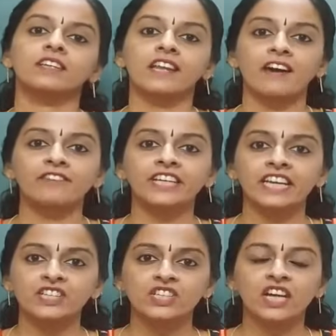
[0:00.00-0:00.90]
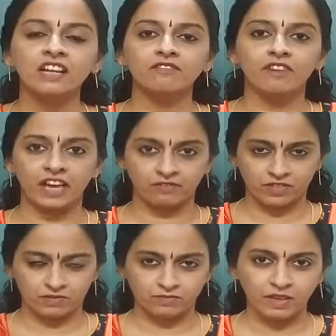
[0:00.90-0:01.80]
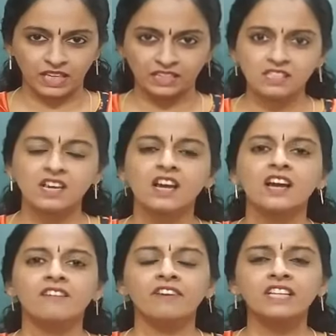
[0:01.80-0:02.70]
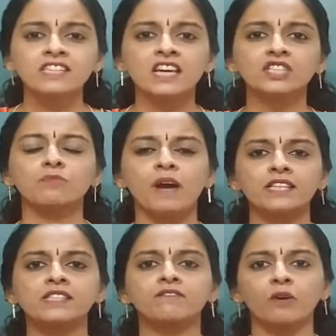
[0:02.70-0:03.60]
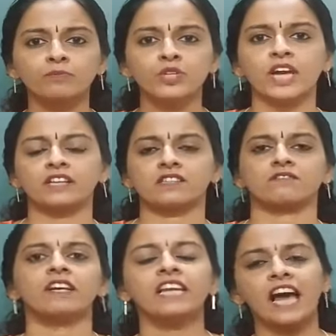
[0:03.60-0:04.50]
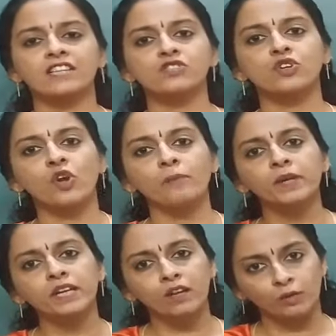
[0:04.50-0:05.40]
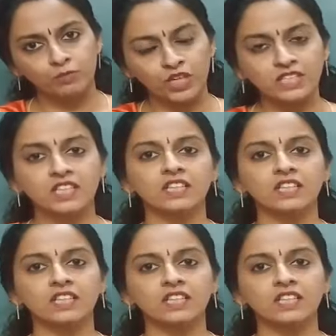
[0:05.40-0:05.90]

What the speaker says: gravitational waves. Means when such massive objects, when astronomical objects